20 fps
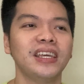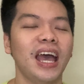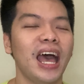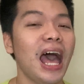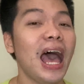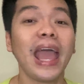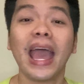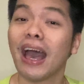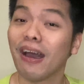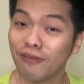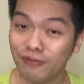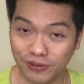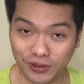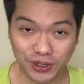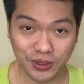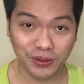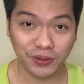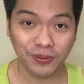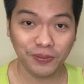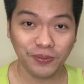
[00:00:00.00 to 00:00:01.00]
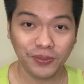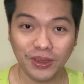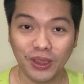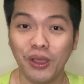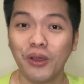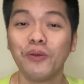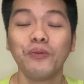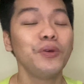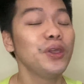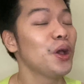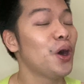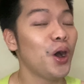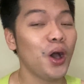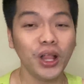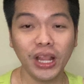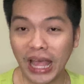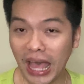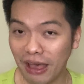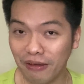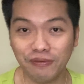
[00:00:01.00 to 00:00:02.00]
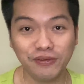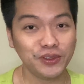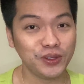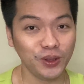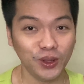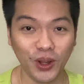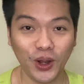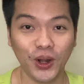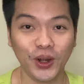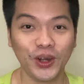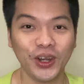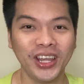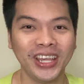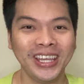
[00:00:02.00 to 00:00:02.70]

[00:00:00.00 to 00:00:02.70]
I have to. We all have to learn.